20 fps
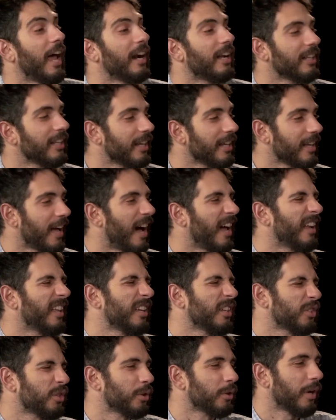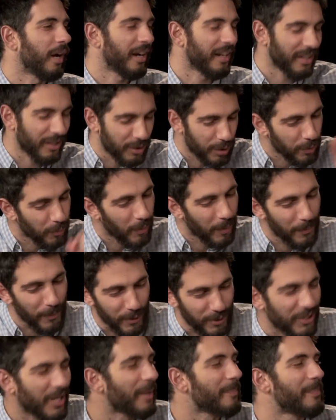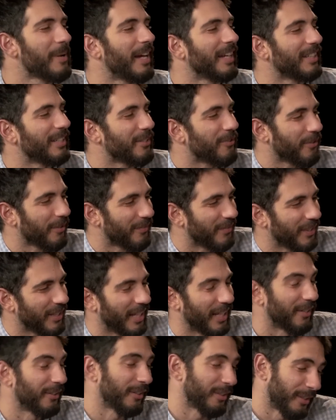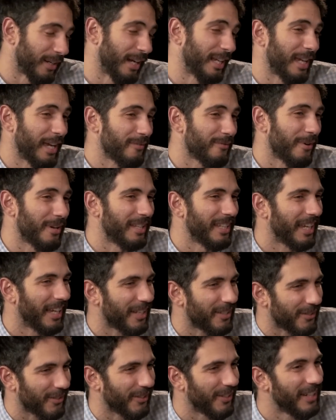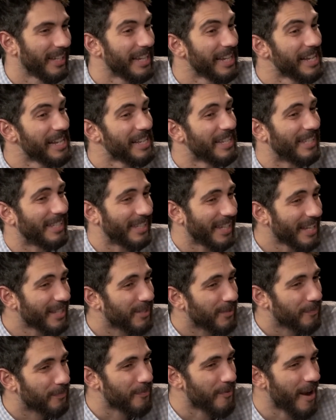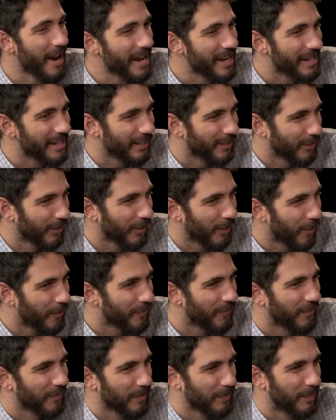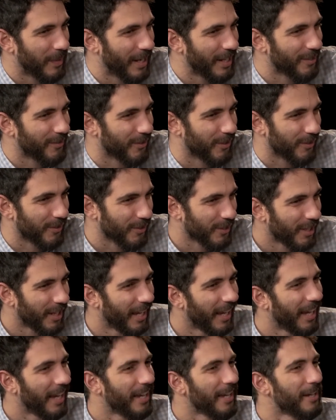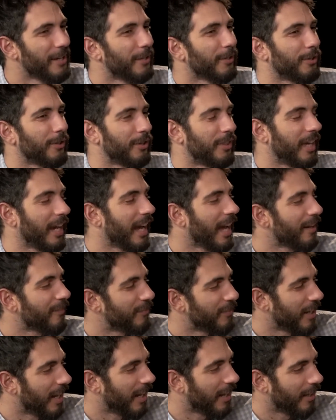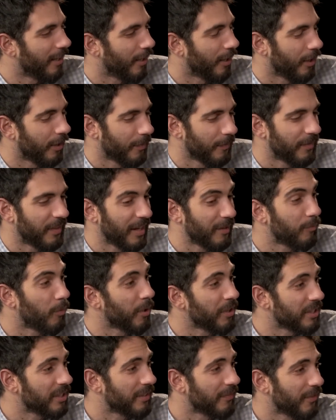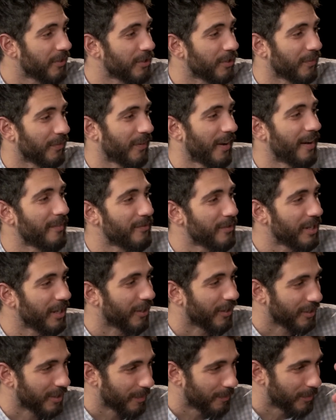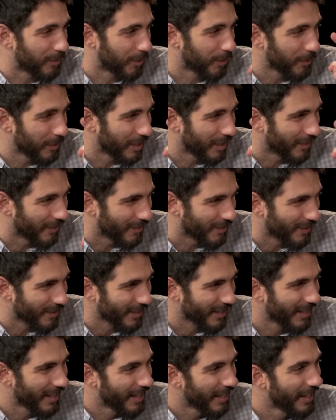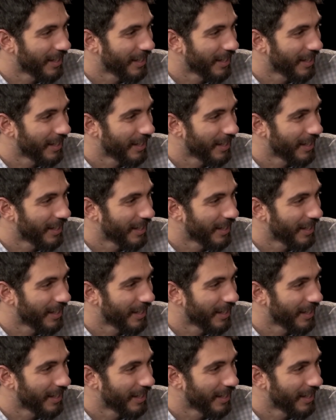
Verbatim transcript: guys, I'll, like, I'll, ask you, I'll ask you one more Chad Pennington trivia now. I gave away the answer. Since Brady took over for the Patriots, they have not. Uh, they've won the division for every year except two years.